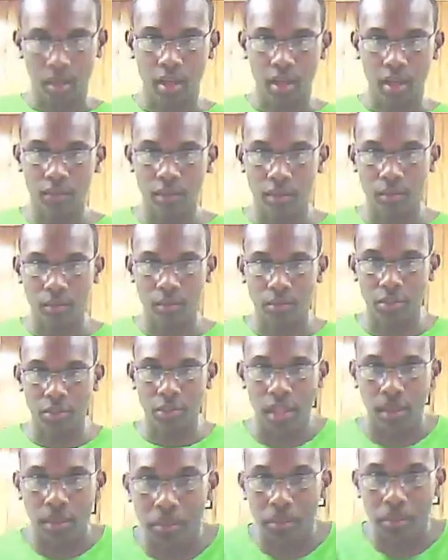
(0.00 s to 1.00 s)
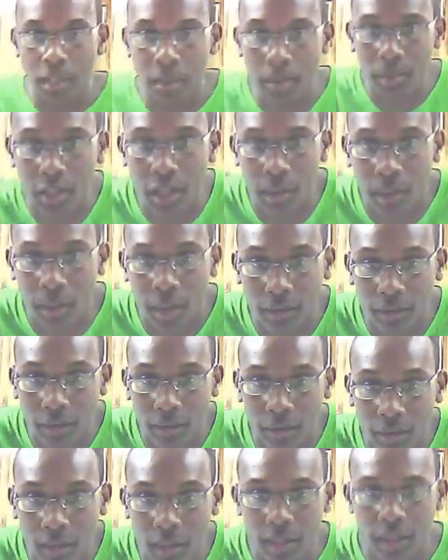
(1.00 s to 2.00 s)
cover this one more time. Let me see how much time I have
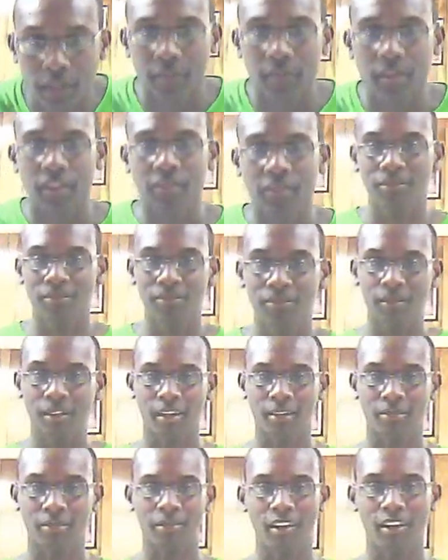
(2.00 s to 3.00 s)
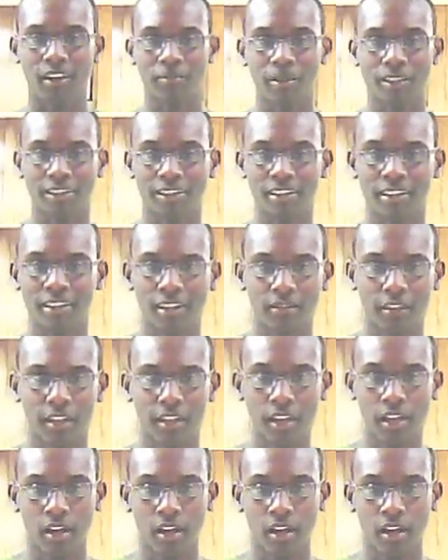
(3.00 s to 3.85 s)
left. I got 5 minutes left.